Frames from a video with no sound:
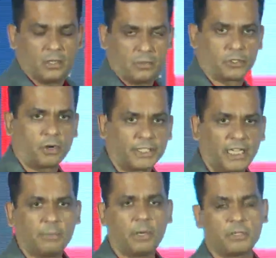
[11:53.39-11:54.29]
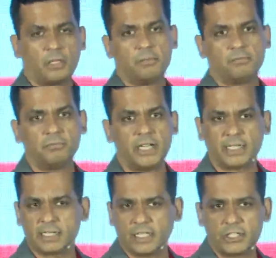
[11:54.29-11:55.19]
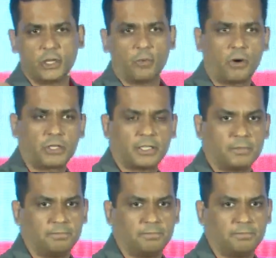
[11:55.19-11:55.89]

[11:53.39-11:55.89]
You're talking about data sets, you want a